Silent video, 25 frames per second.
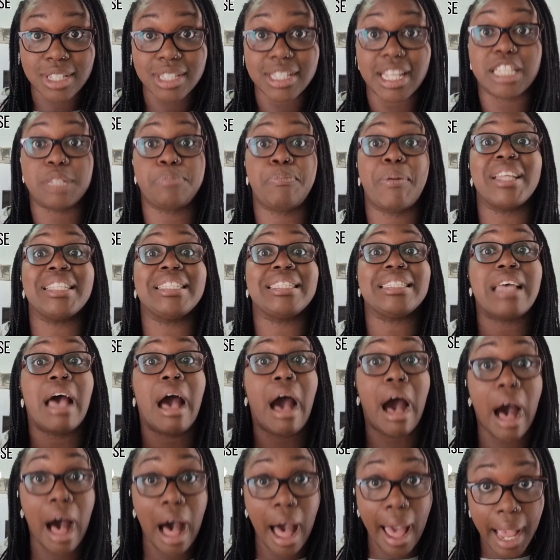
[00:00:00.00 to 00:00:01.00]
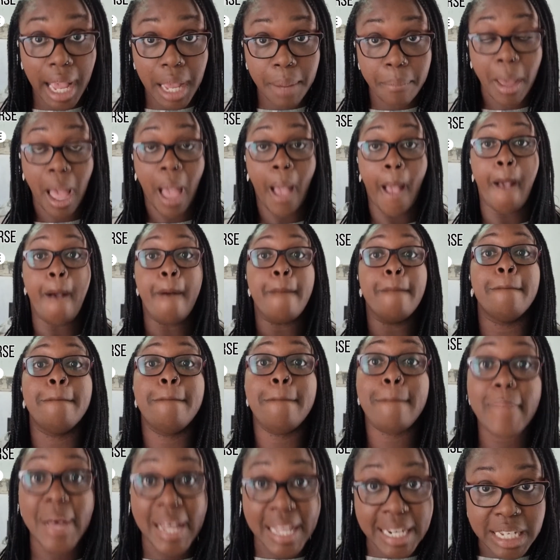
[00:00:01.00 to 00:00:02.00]
They spend time,
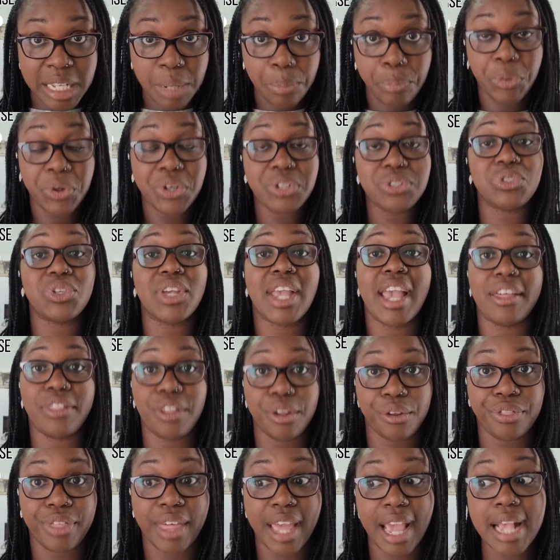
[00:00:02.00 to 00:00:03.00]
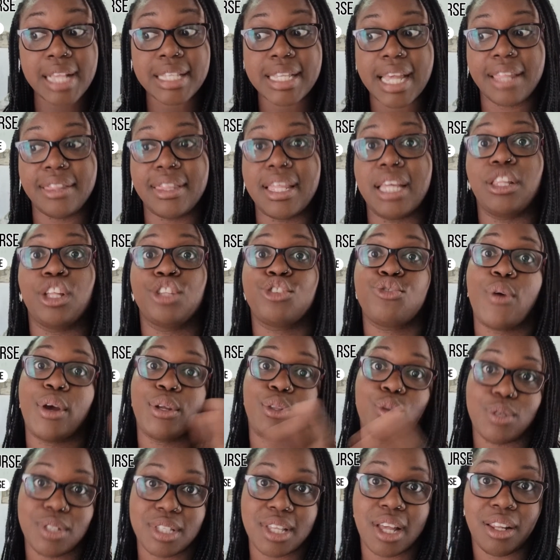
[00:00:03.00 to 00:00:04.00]
money putting together things, and then they try
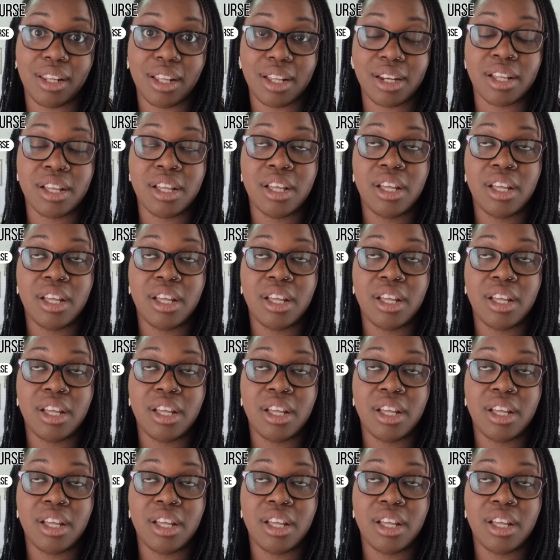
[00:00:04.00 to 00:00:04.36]
to sell it.